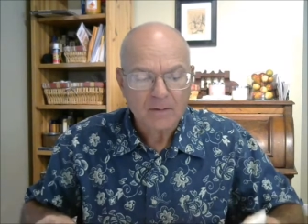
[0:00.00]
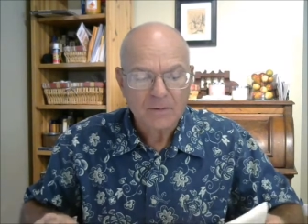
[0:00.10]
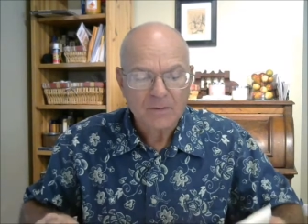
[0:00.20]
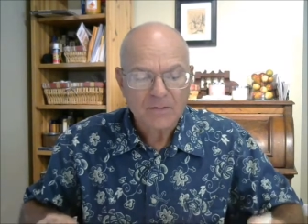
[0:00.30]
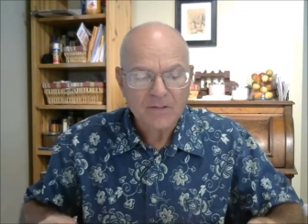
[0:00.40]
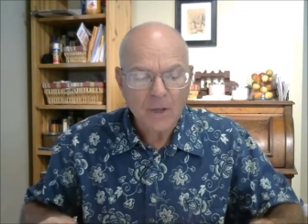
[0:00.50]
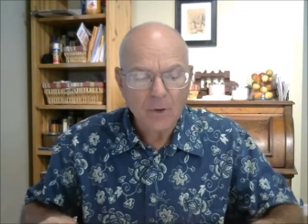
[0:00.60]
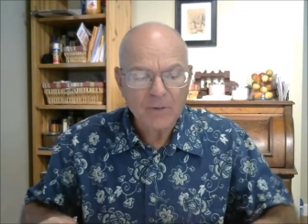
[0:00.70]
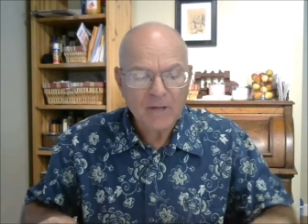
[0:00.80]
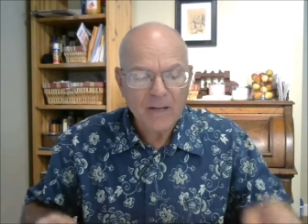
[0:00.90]

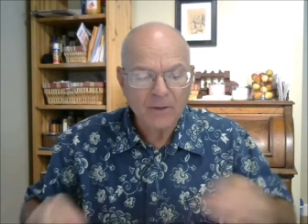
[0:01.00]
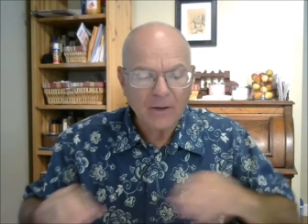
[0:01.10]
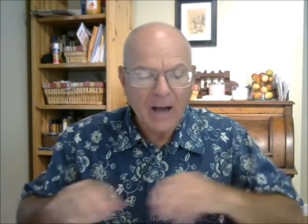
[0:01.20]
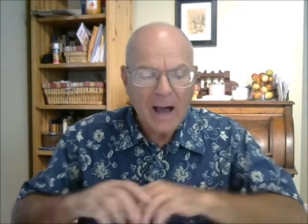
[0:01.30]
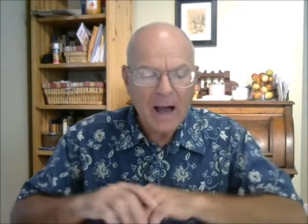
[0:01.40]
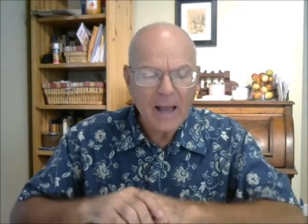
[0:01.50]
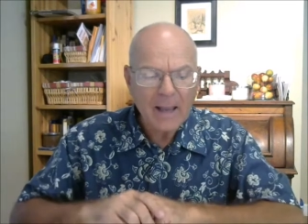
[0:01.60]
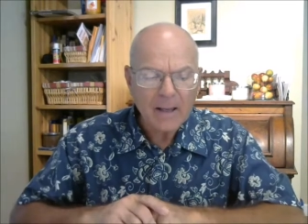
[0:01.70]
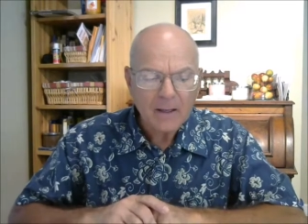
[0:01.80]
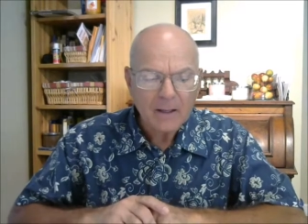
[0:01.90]
so neither
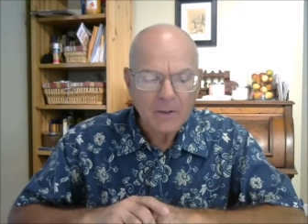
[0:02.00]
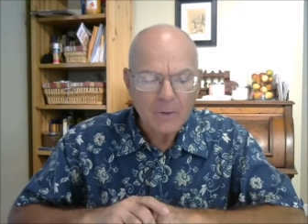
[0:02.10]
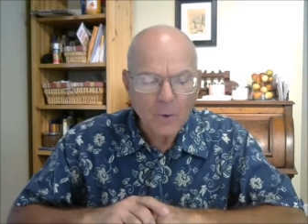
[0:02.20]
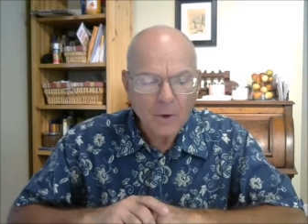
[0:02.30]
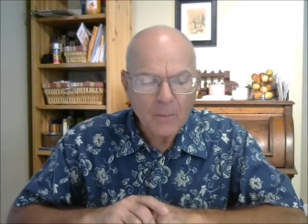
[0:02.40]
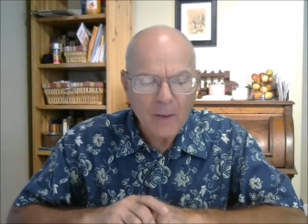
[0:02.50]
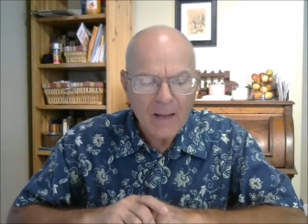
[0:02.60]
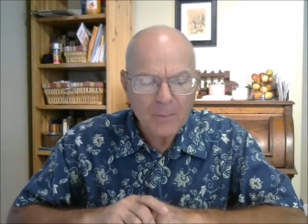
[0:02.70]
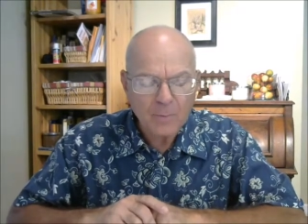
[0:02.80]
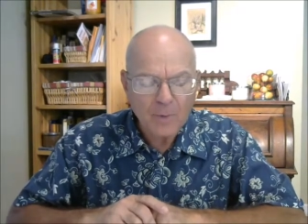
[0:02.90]
I nor
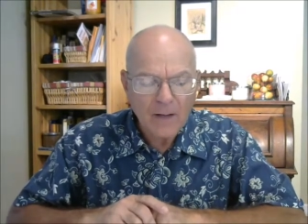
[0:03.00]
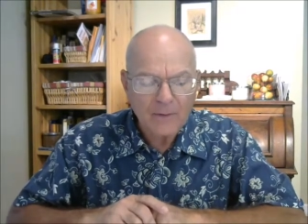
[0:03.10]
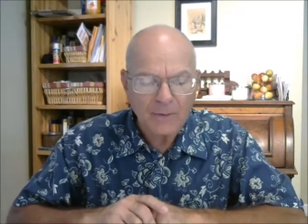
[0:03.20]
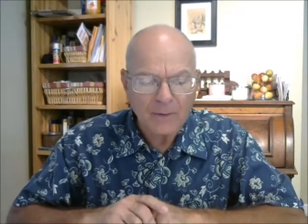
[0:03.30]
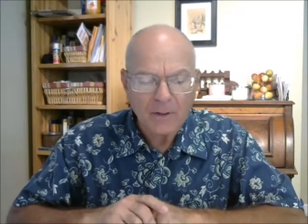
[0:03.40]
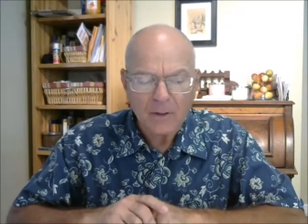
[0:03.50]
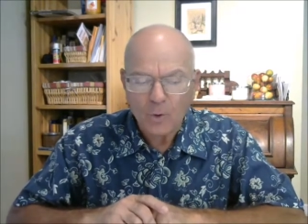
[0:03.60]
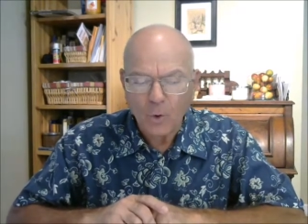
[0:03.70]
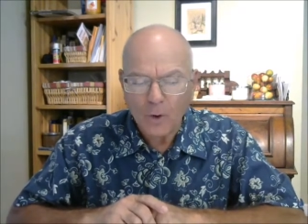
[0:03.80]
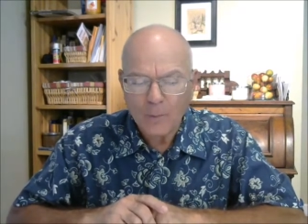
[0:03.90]
my brethren,
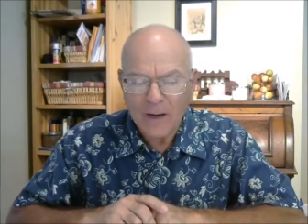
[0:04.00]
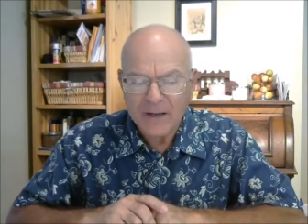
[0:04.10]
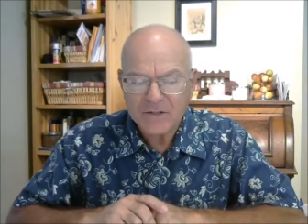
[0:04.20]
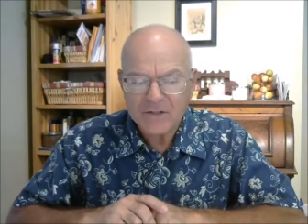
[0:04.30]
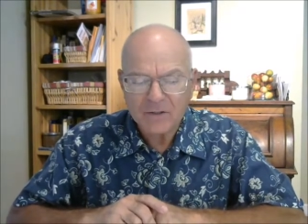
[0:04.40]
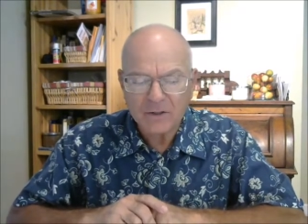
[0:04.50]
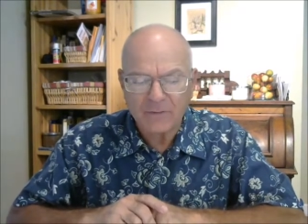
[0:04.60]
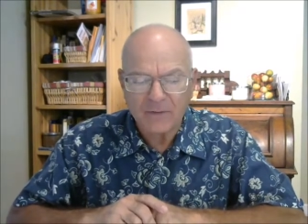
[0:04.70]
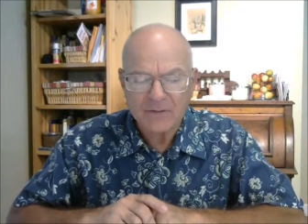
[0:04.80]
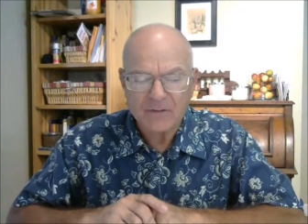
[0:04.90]
nor my
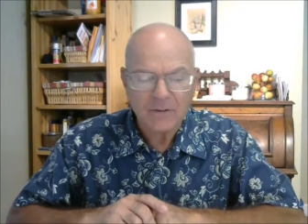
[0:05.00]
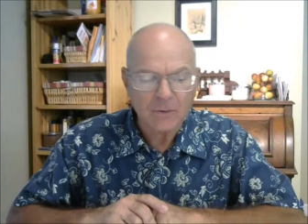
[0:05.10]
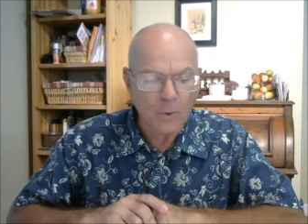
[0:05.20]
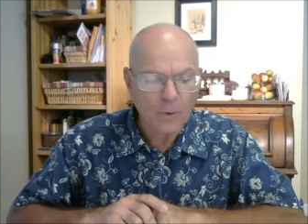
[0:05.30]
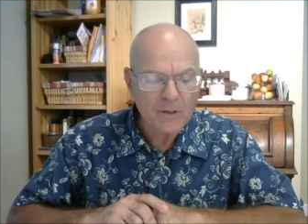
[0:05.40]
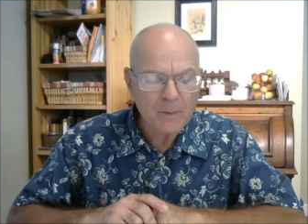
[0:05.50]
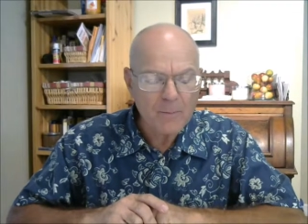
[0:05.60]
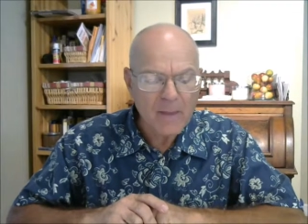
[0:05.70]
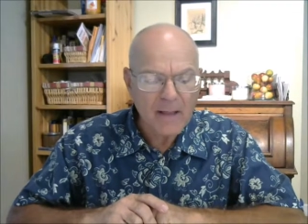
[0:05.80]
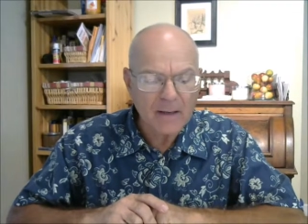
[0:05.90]
servants, nor the
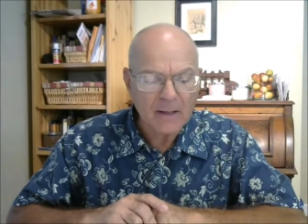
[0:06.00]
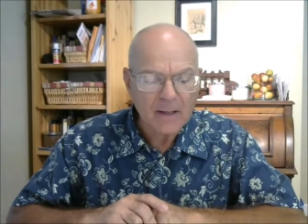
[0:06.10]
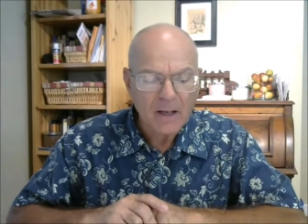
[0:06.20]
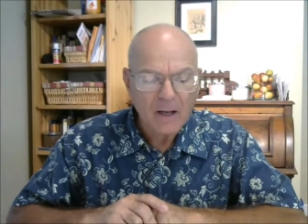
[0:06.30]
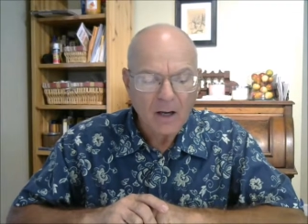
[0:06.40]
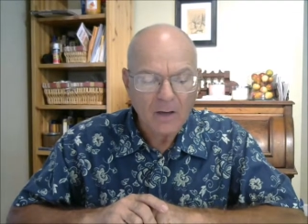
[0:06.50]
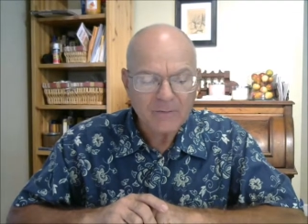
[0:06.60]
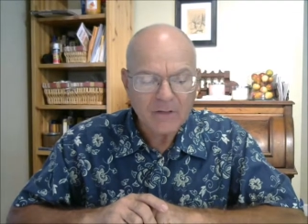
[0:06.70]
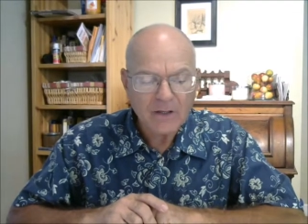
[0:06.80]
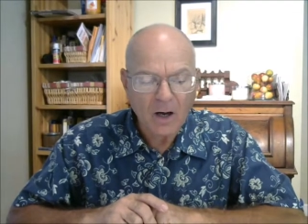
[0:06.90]
men of
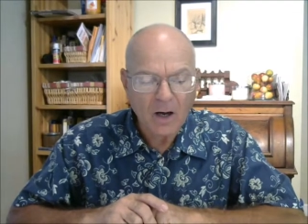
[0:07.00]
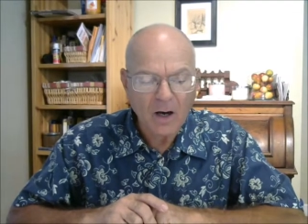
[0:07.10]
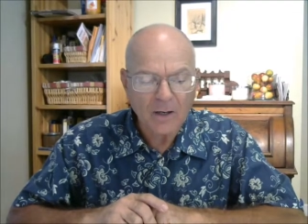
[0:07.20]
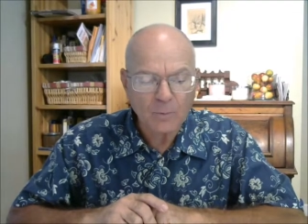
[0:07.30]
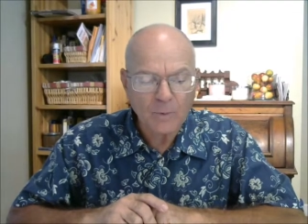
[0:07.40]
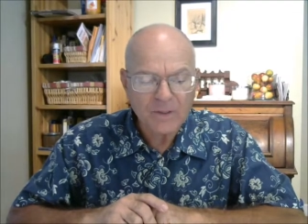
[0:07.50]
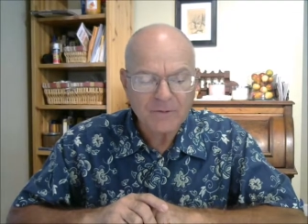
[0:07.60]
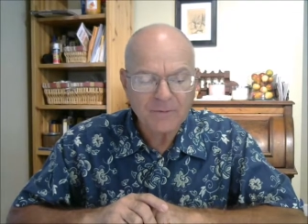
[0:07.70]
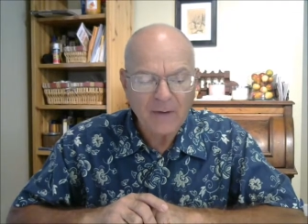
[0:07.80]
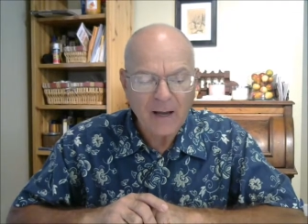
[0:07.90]
the guard which
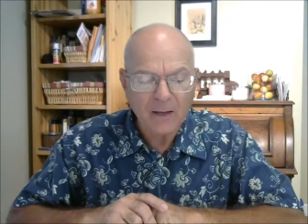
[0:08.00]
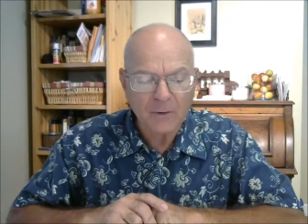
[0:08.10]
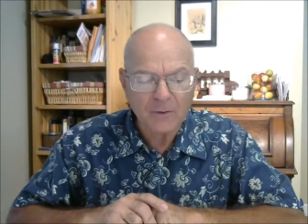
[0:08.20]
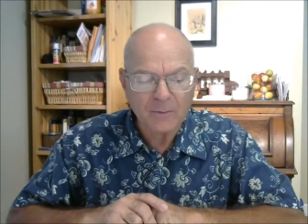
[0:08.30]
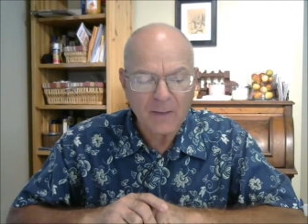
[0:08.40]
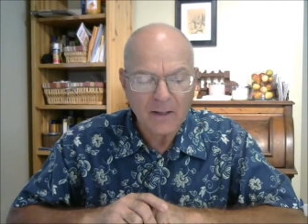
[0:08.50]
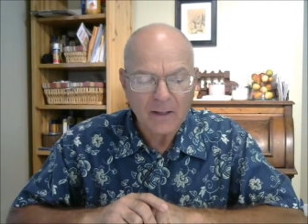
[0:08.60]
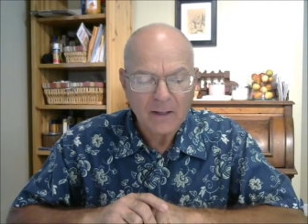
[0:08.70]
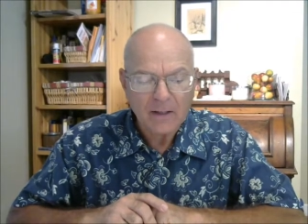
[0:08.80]
followed me,